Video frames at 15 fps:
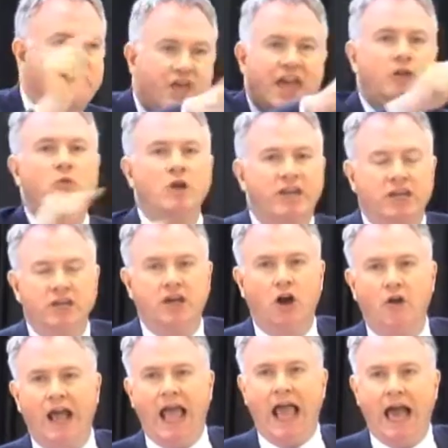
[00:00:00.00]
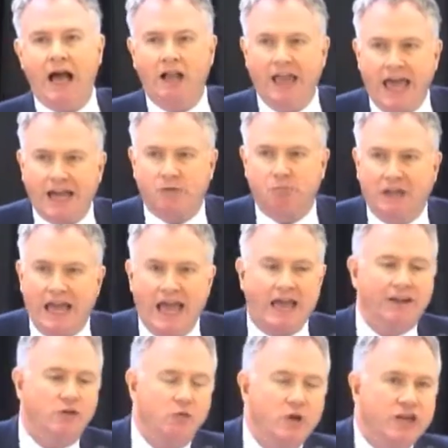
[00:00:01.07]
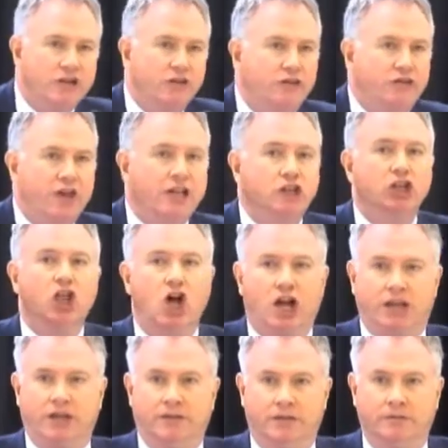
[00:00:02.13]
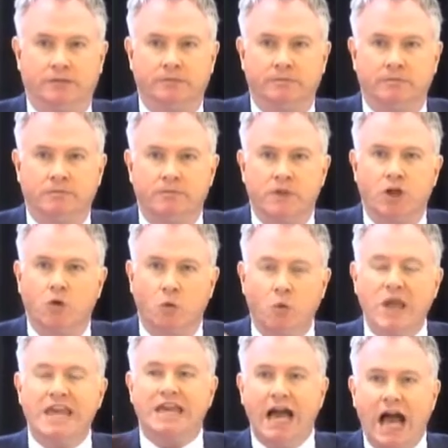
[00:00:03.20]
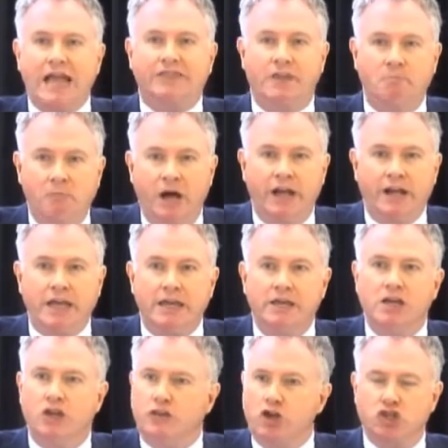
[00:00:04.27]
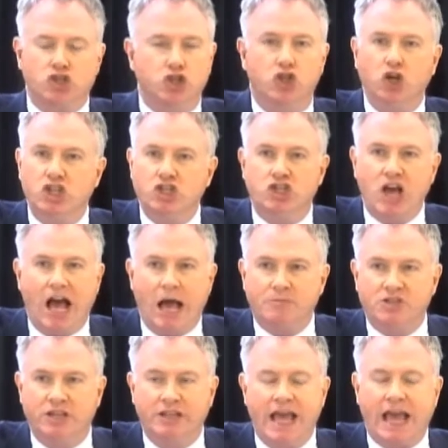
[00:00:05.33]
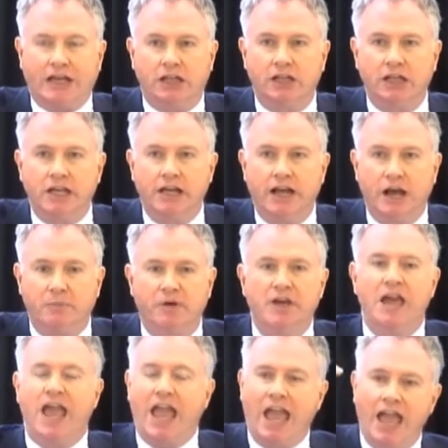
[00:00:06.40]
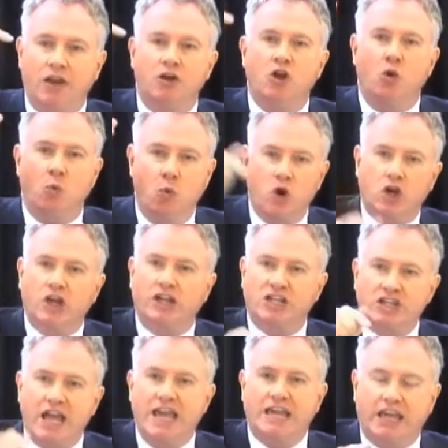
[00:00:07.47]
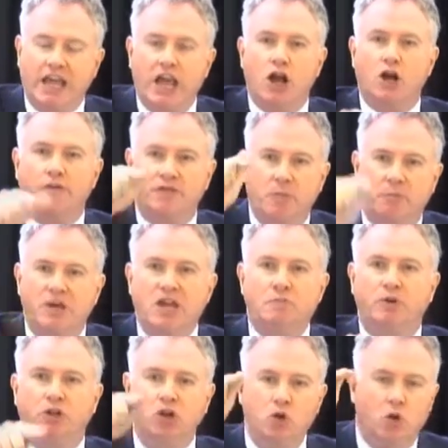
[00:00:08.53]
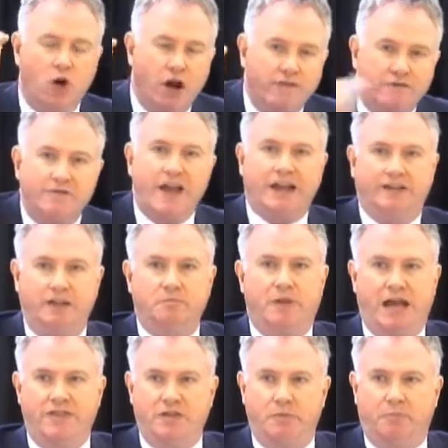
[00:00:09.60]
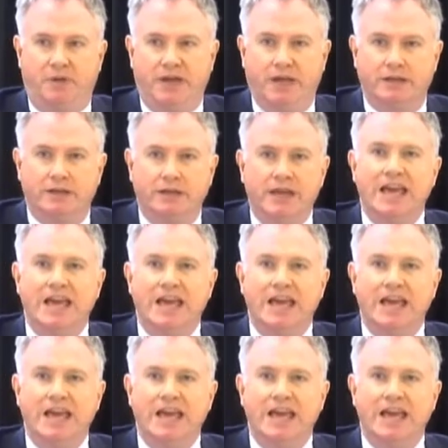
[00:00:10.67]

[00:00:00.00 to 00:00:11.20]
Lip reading: then we can go to Al Ekblad and we can say, look, we got the money. There's good jobs in that cleanup, and we're going to take care of the people who are affected by the pit.